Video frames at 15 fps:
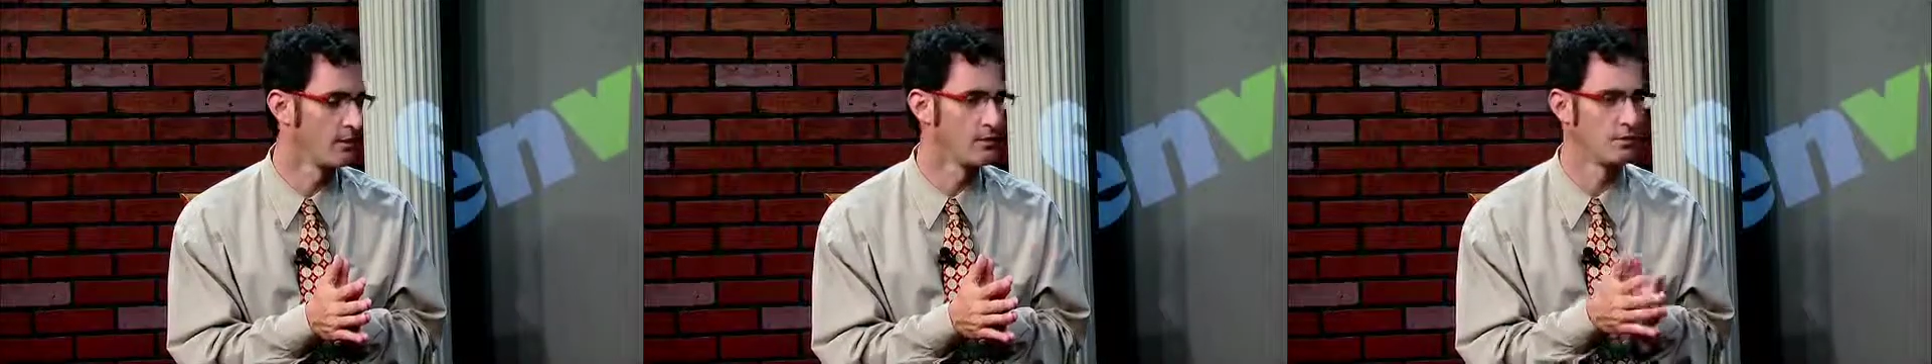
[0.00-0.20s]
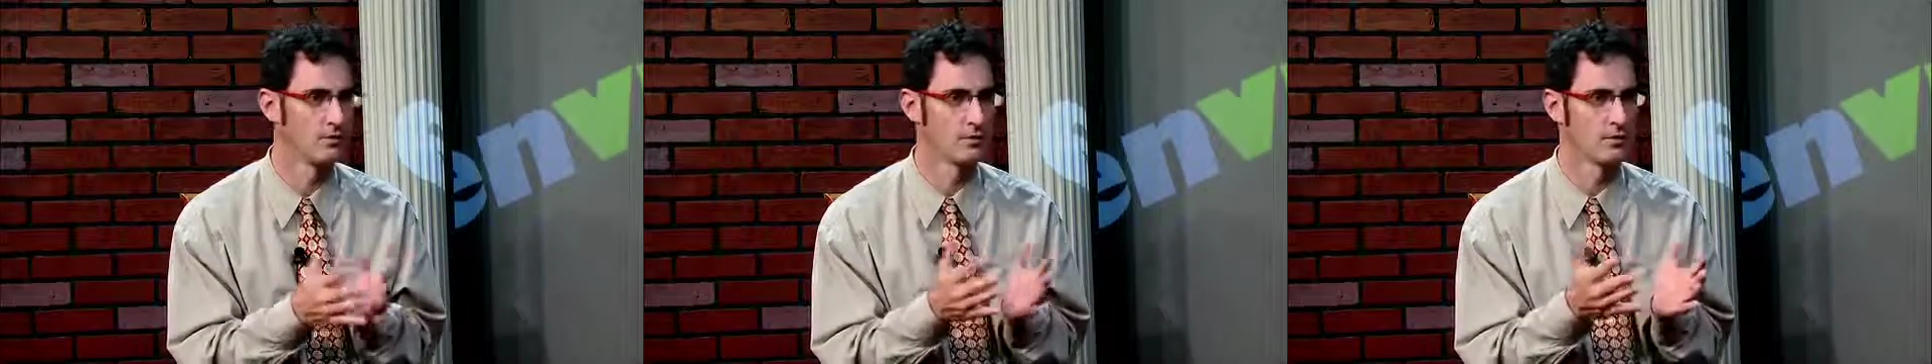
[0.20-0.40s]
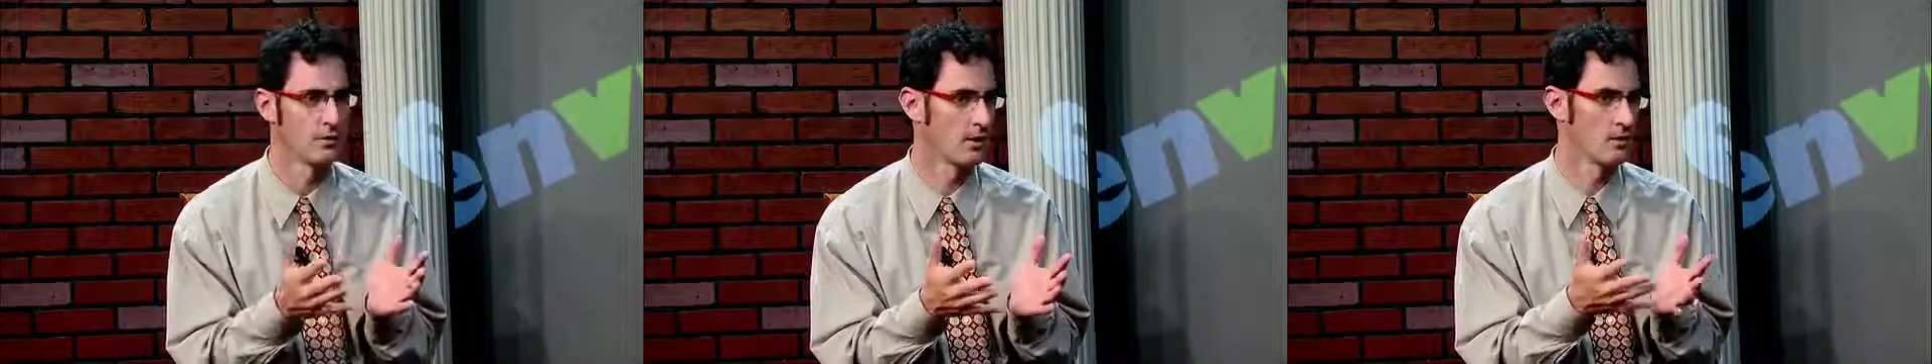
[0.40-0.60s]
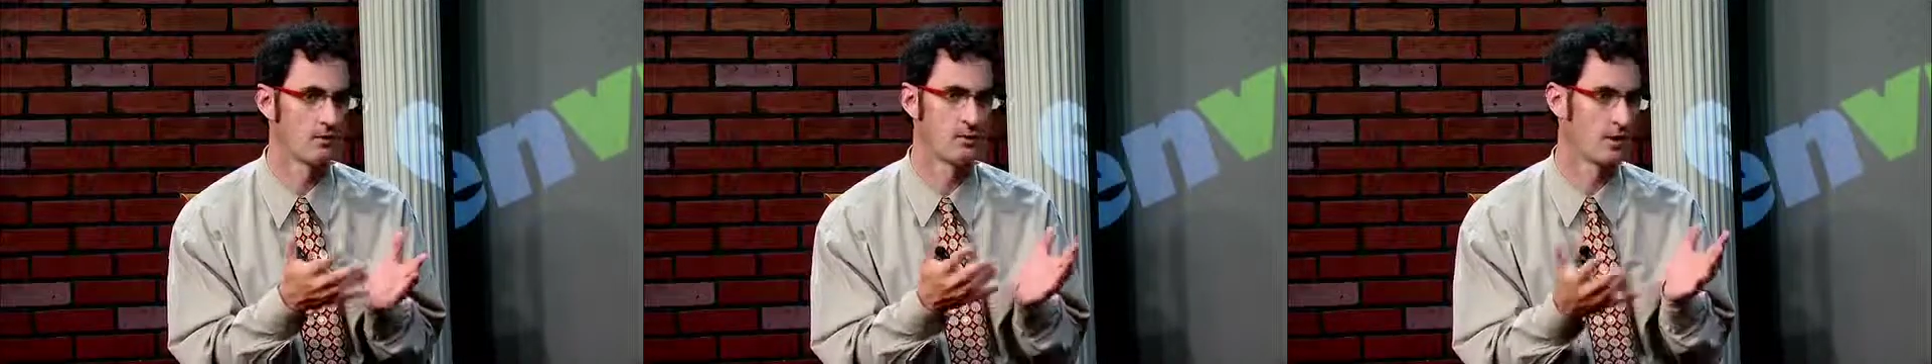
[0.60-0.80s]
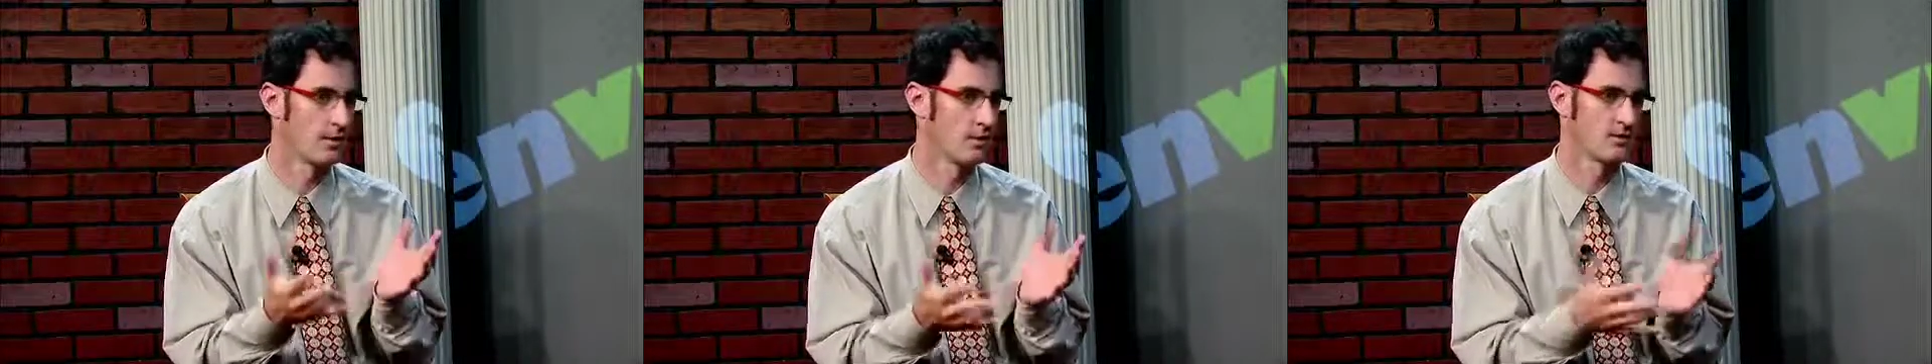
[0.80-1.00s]
I mean,
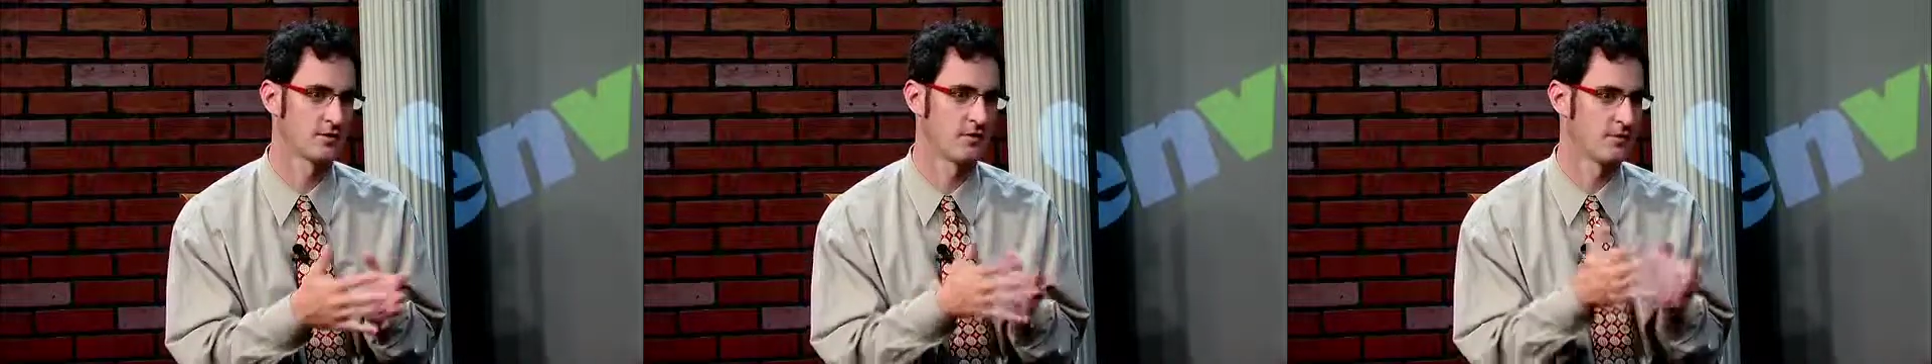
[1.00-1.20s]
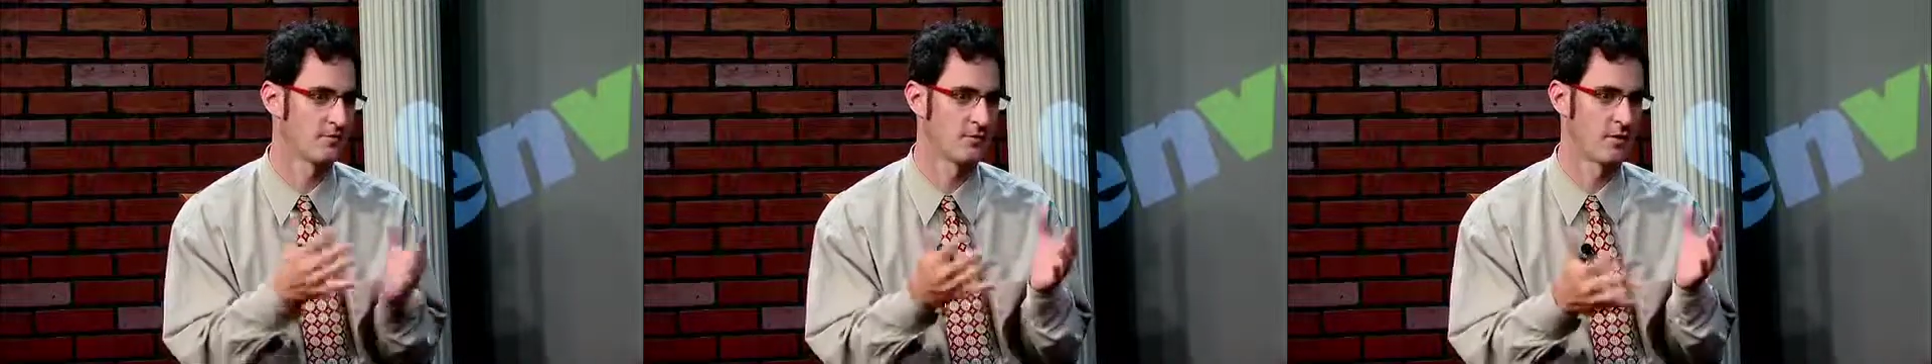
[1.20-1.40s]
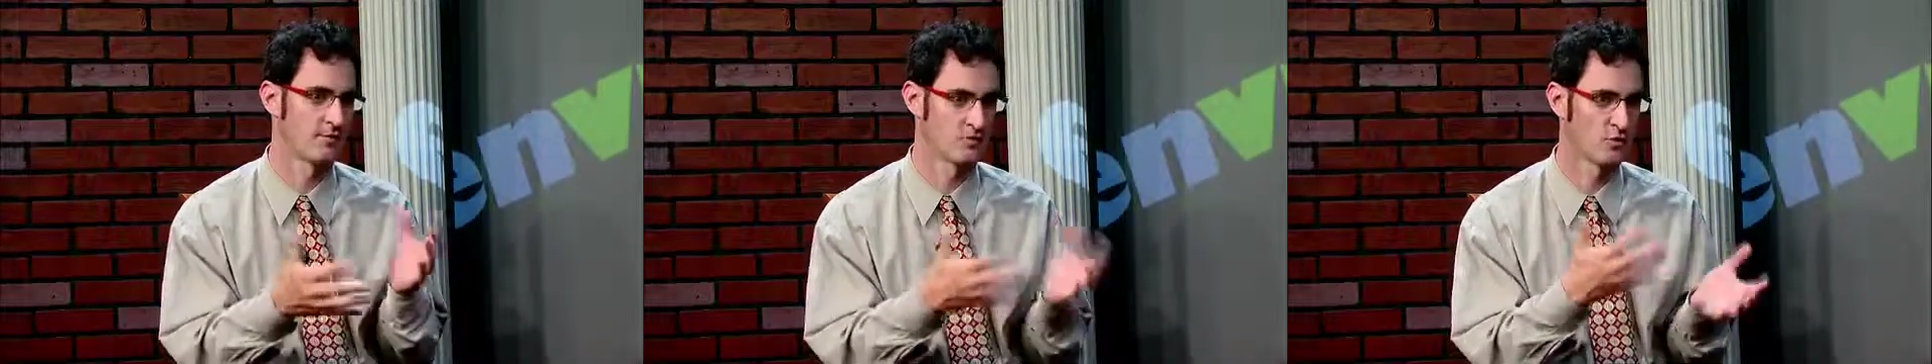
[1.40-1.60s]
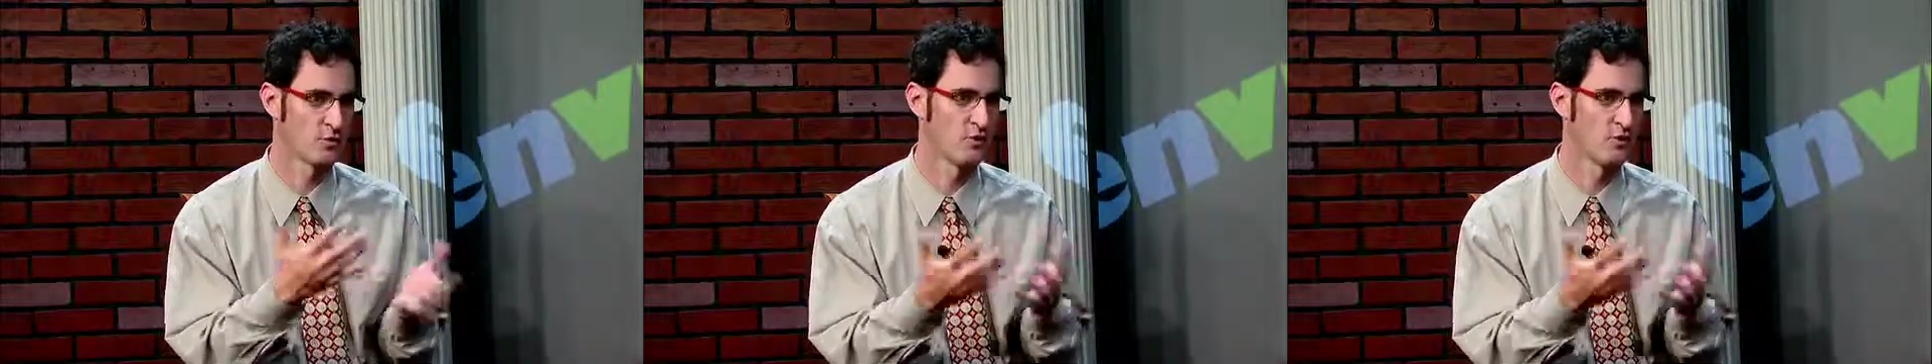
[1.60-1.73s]
you guys have so